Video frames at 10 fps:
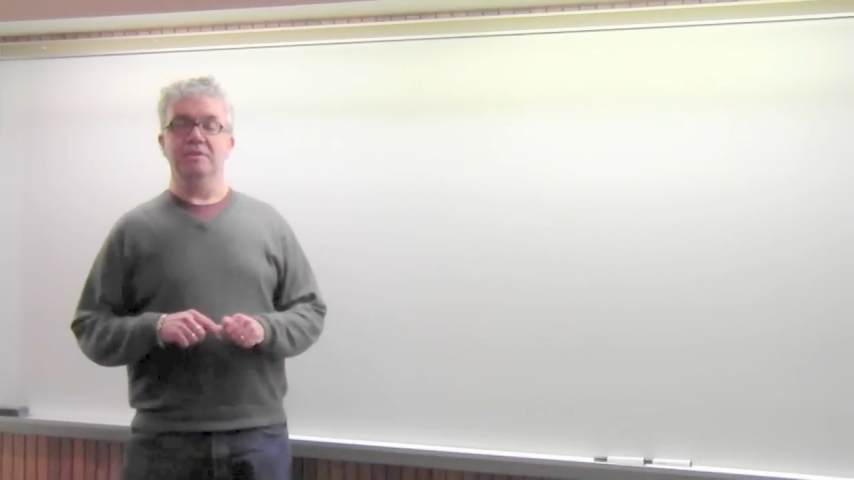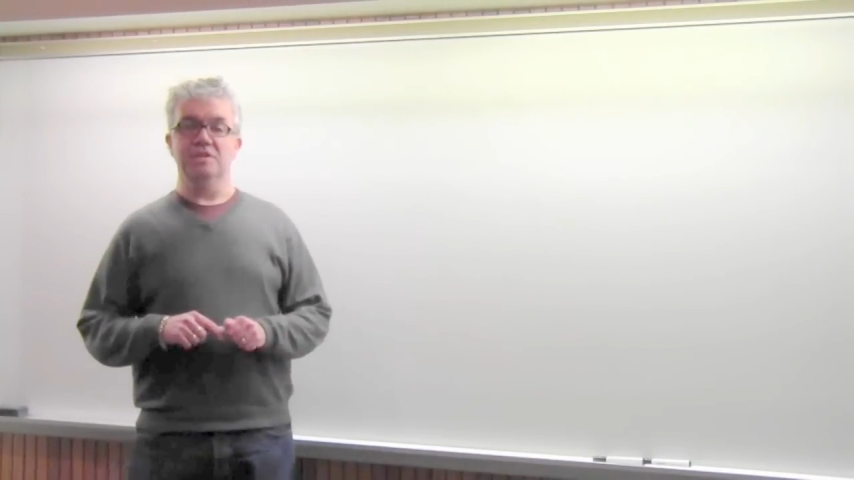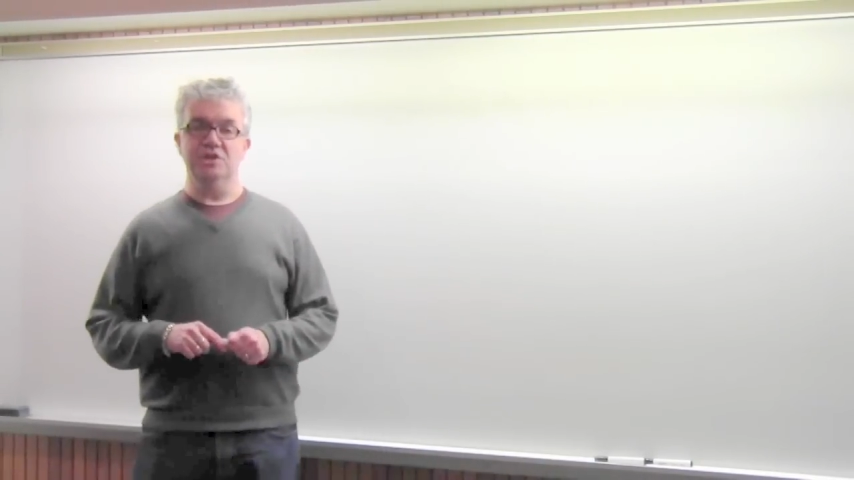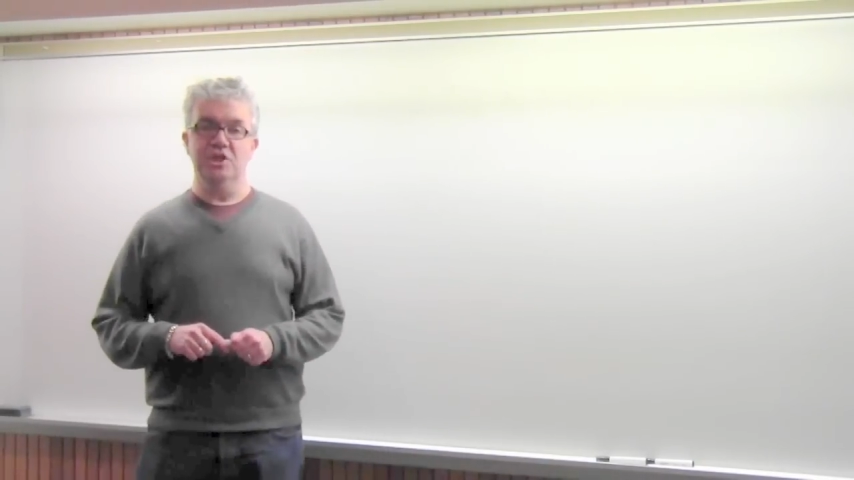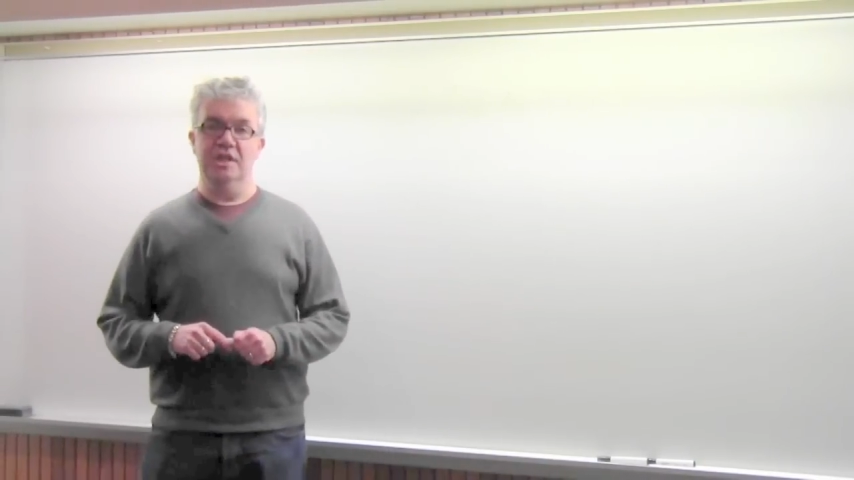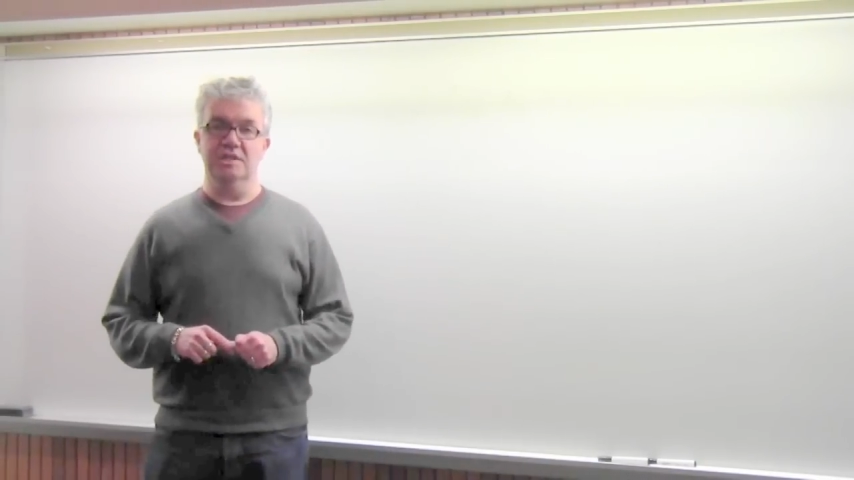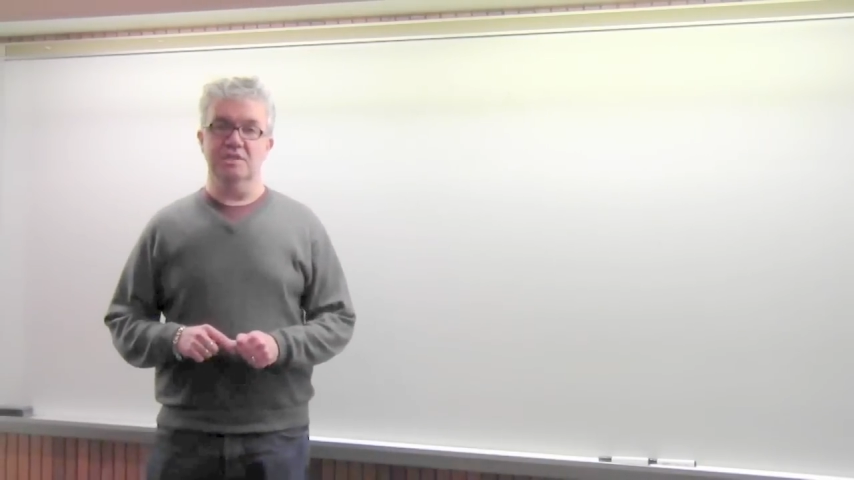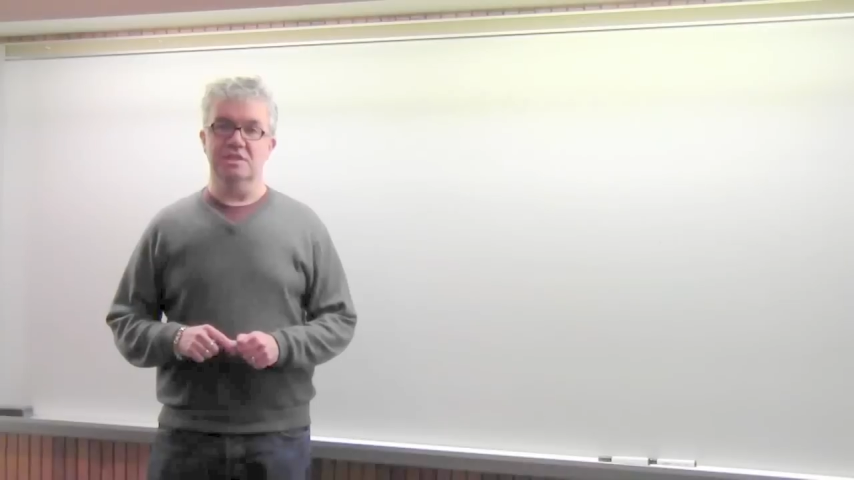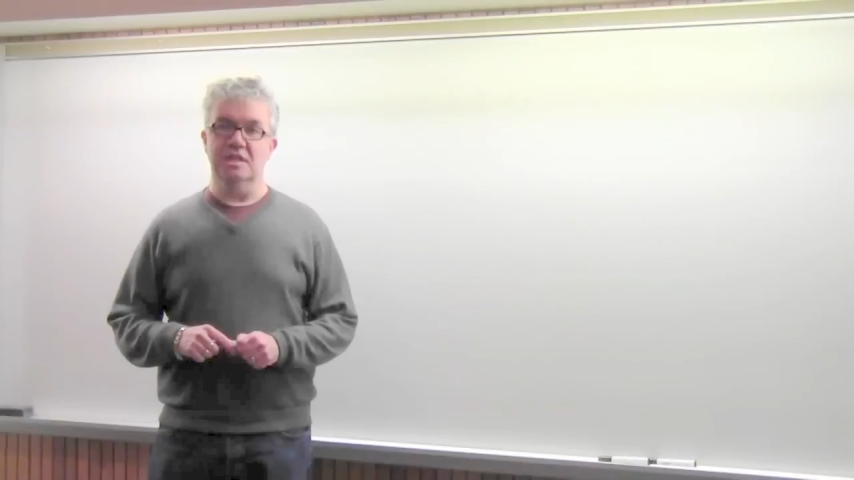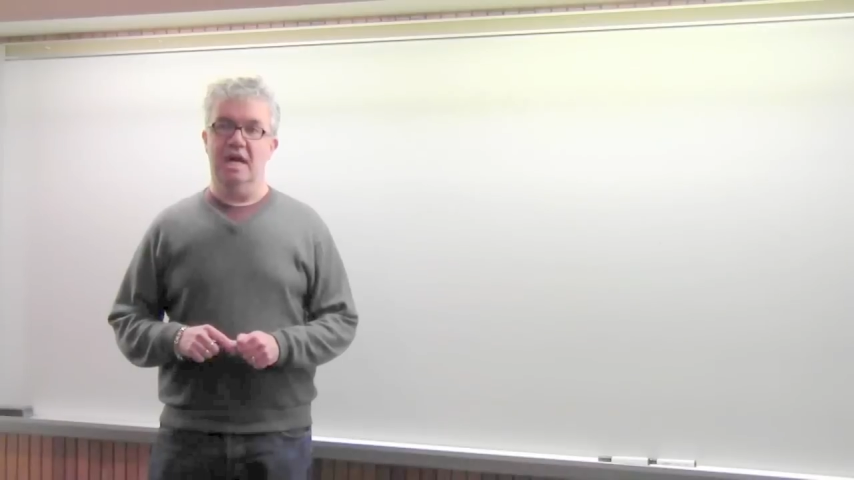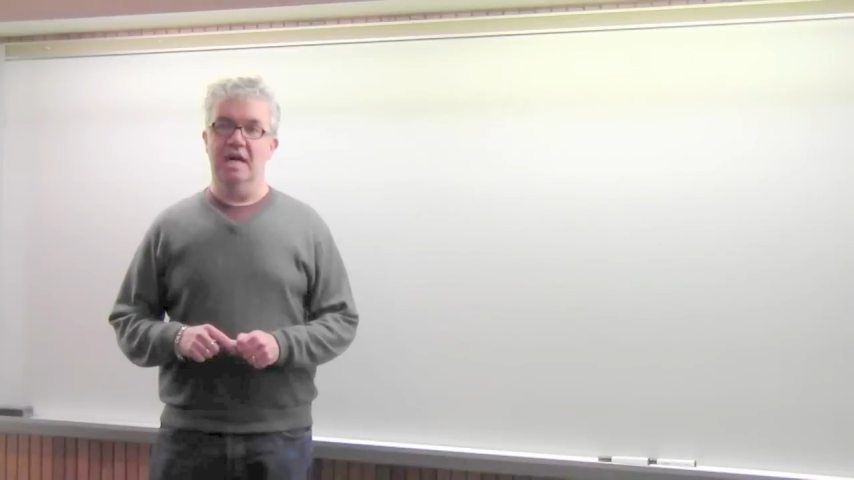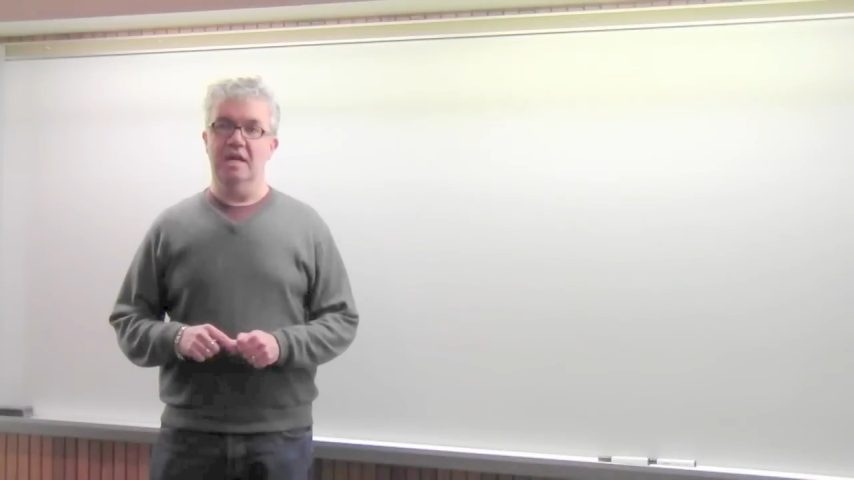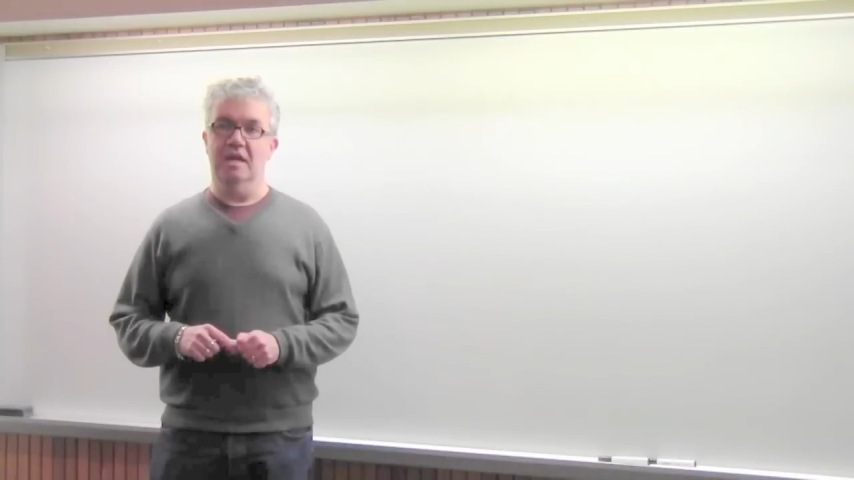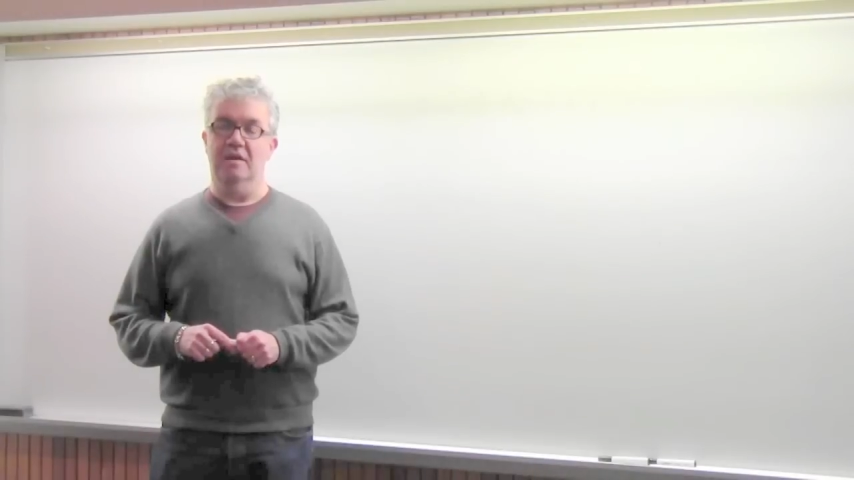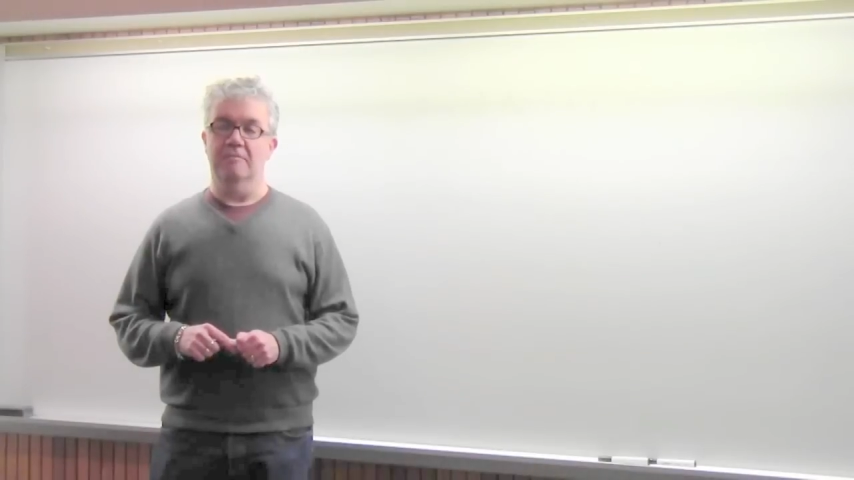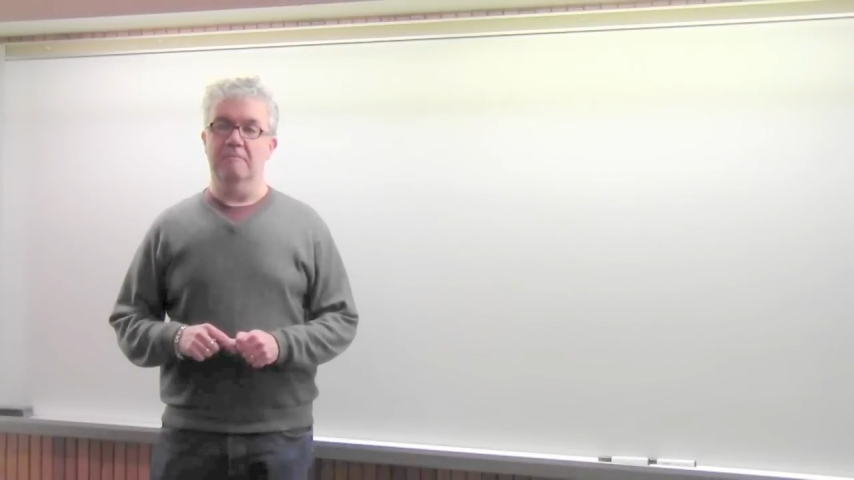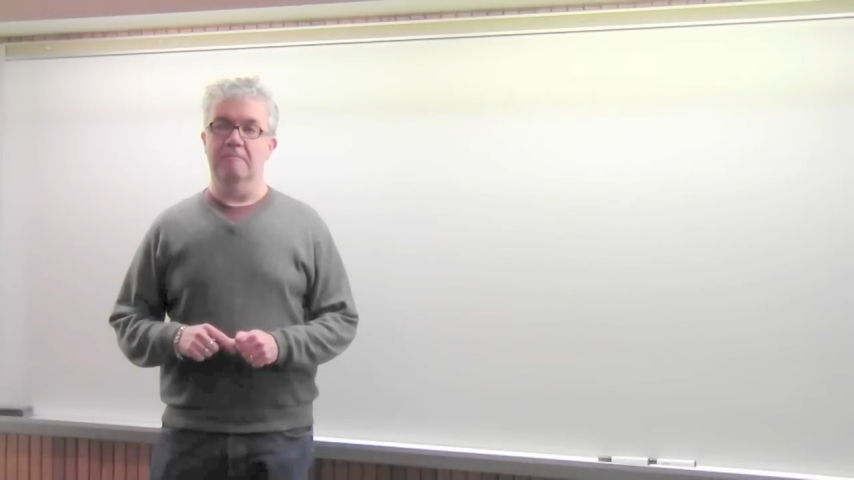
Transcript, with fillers: position in society.